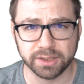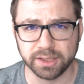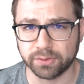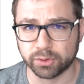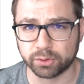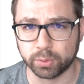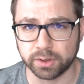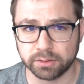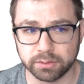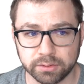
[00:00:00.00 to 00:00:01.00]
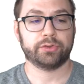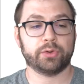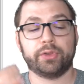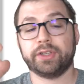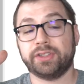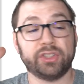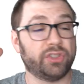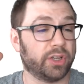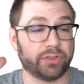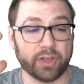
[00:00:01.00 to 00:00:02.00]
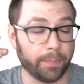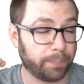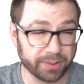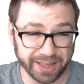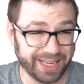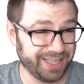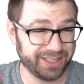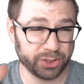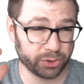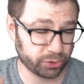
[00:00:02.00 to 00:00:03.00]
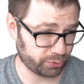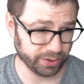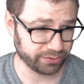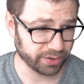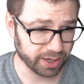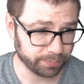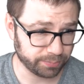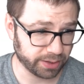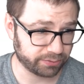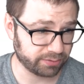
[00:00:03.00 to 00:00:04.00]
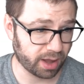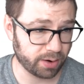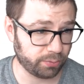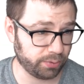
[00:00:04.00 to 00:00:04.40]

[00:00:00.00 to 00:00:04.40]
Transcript: evil twin. So this is just a plain string type. It's not